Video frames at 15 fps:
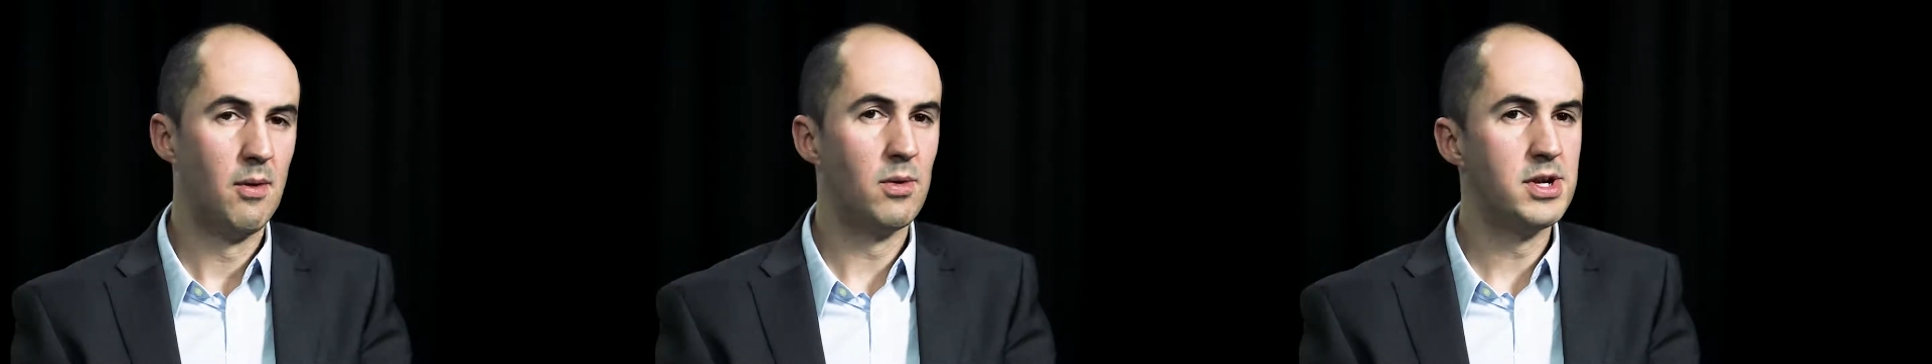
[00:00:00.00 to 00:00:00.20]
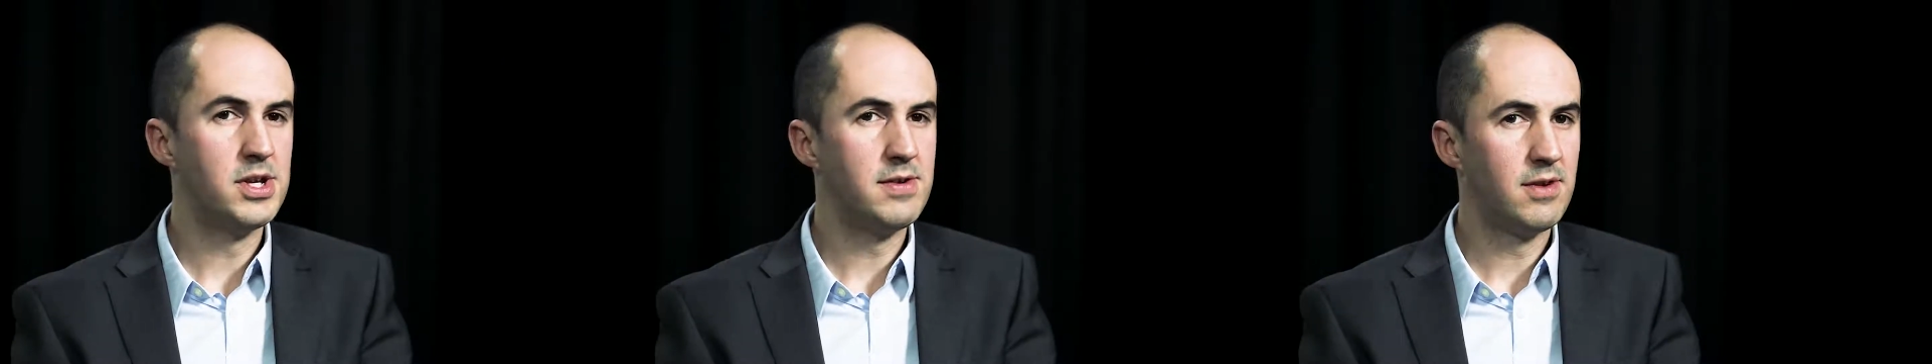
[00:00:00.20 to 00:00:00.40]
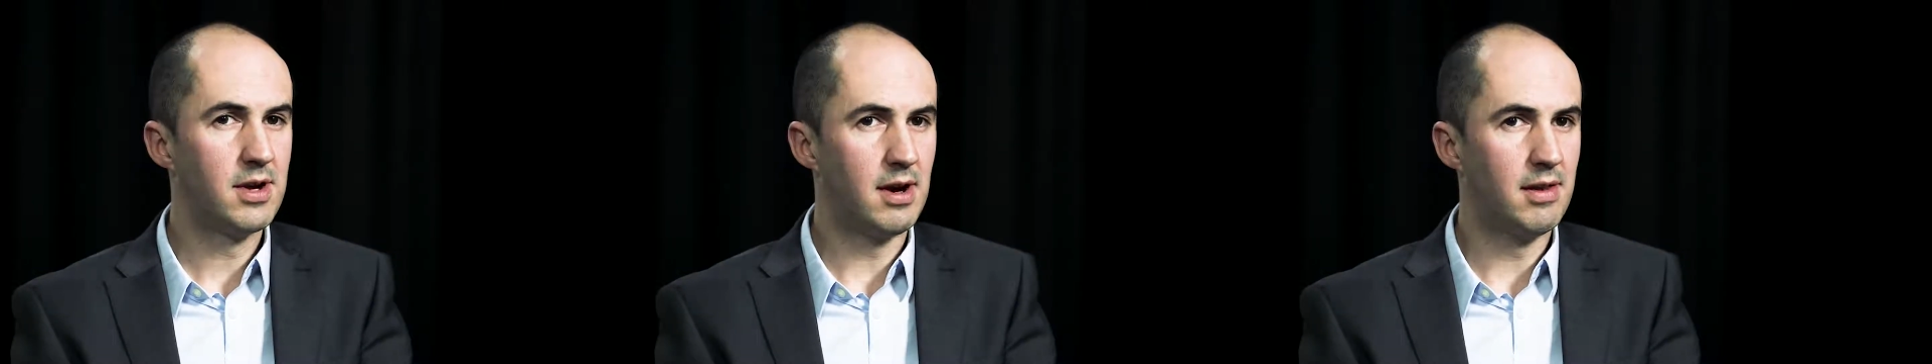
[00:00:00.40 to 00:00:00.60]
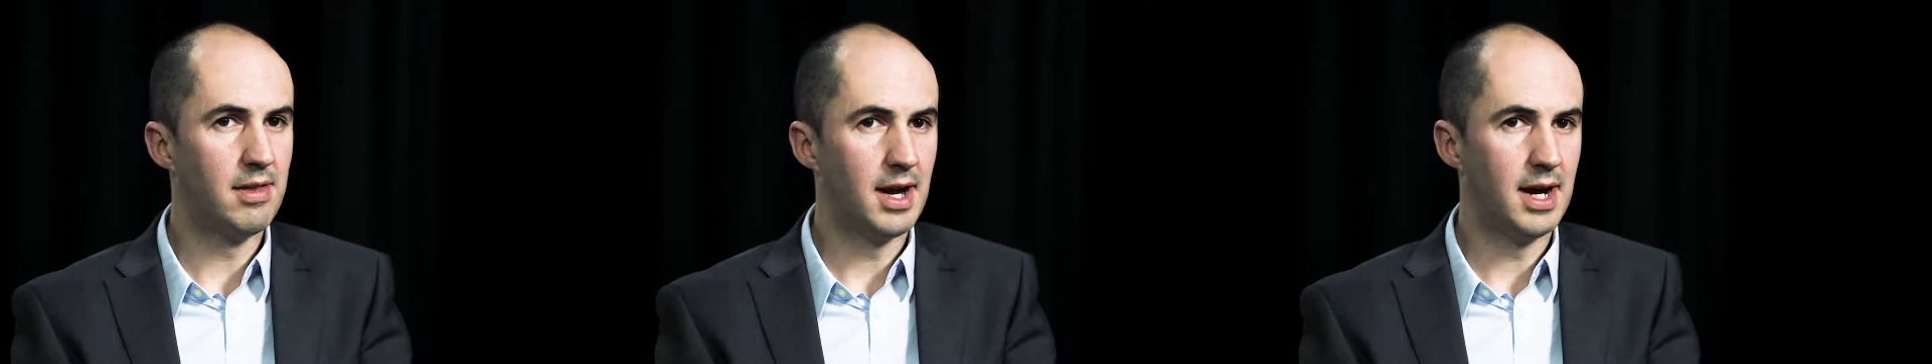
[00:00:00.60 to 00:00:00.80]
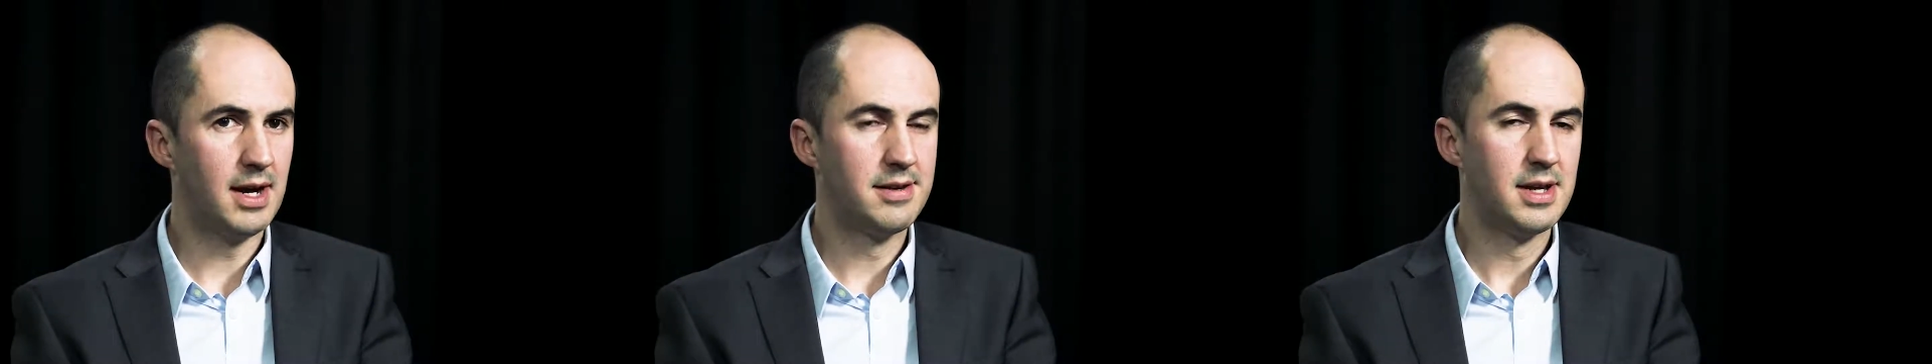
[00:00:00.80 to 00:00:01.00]
Once you've got
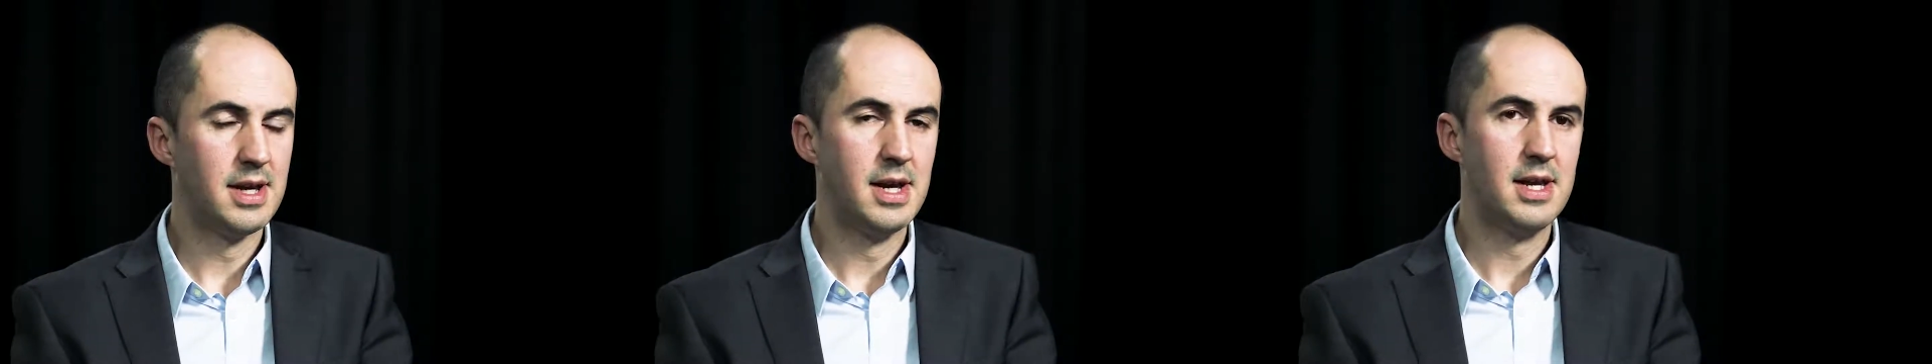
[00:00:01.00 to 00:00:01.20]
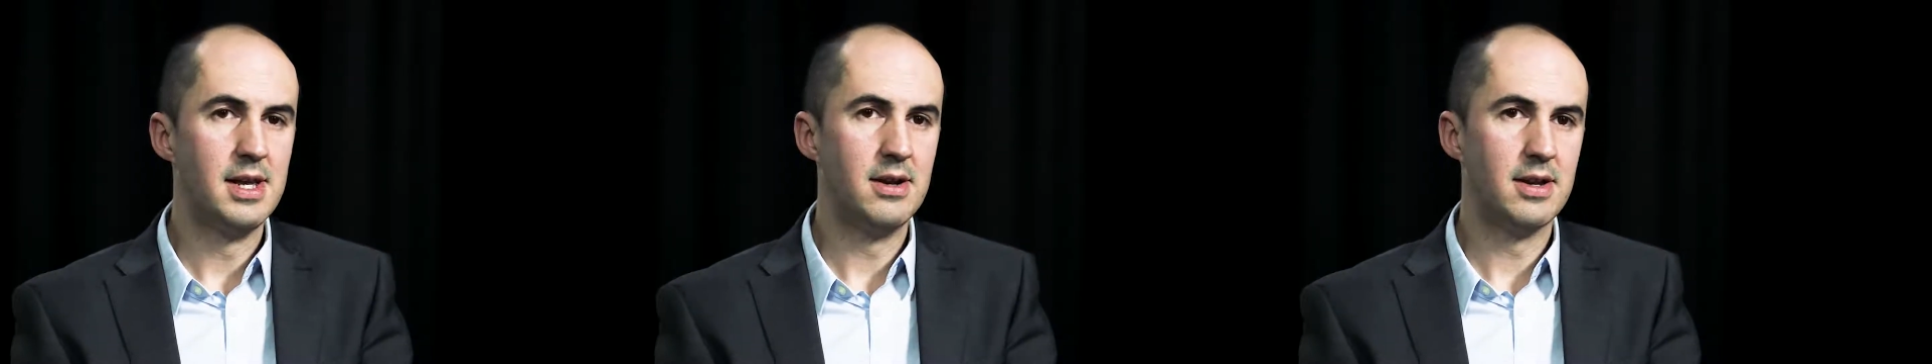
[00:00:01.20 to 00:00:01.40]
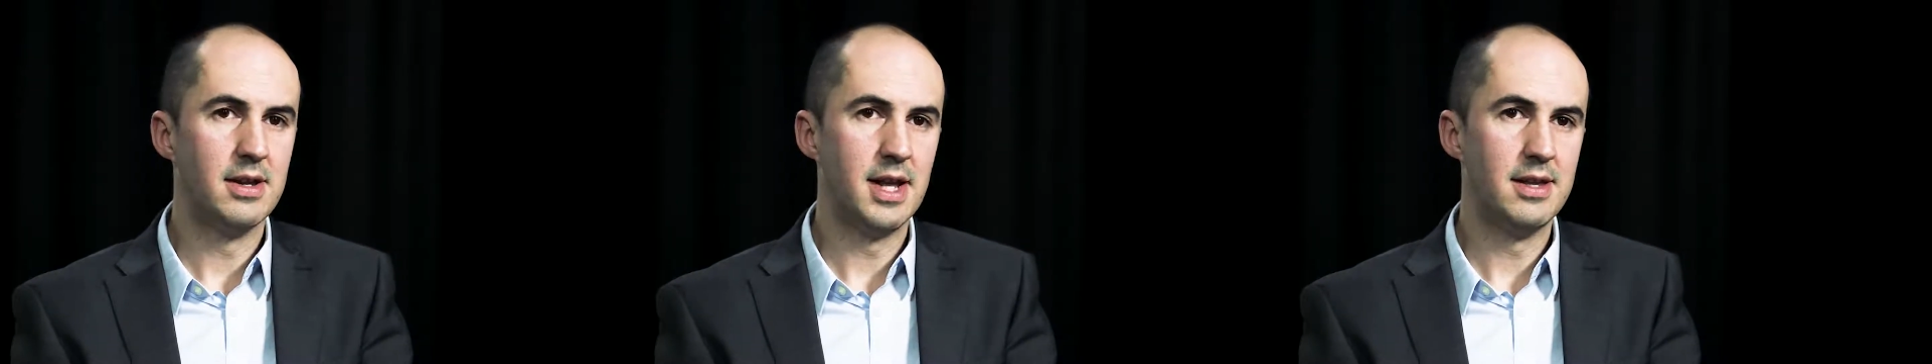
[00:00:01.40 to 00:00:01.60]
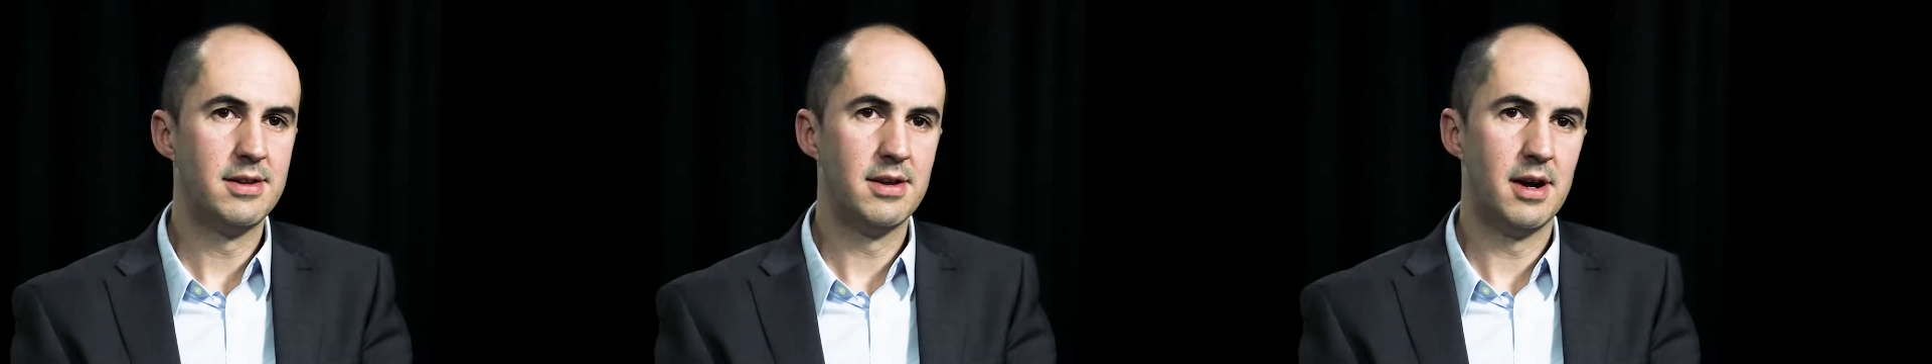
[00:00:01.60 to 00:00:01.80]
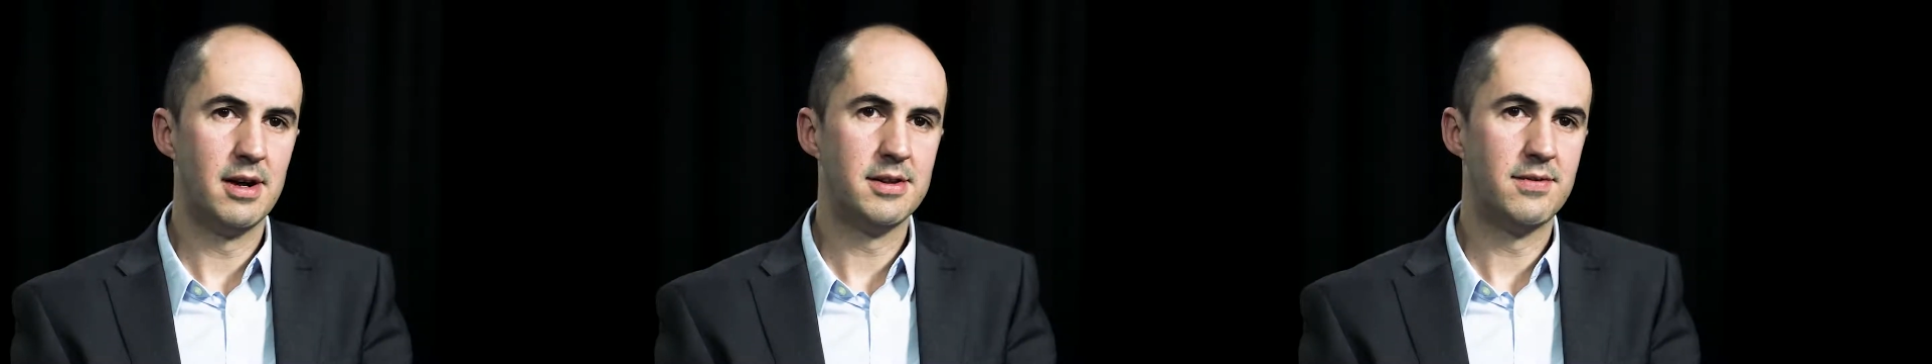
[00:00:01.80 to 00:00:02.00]
that, you can then start